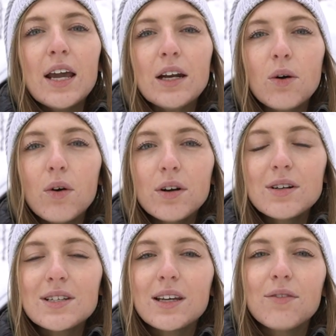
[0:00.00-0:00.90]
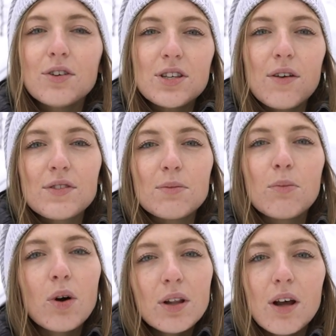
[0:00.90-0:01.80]
in order to give yourself some
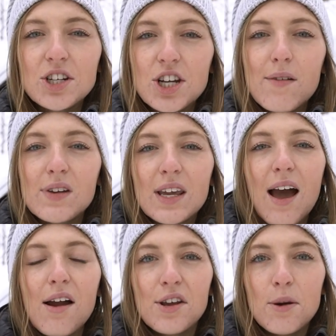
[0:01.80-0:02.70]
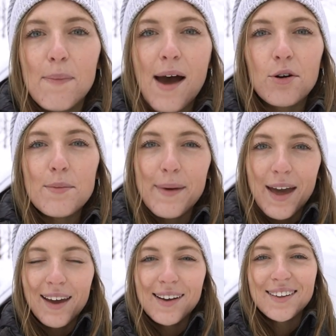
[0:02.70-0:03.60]
more longevity out of your battery
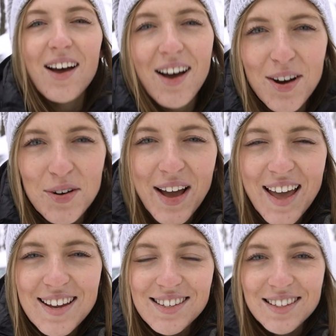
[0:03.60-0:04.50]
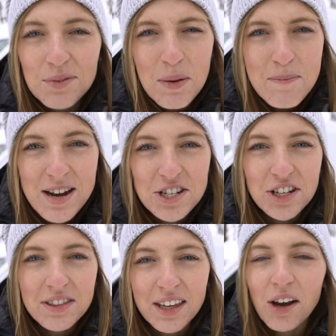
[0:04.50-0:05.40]
Bank. Oh, and did we
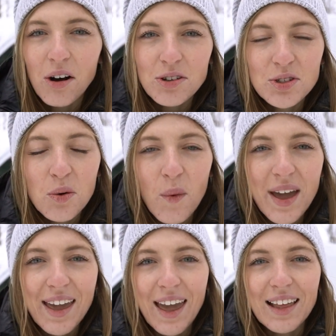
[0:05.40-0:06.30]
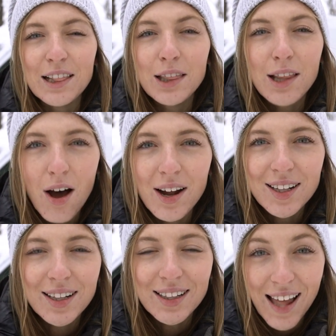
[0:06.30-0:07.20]
mention they also weigh a lot
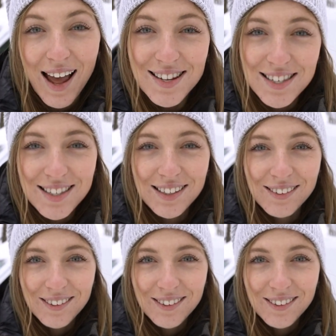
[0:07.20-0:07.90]
less?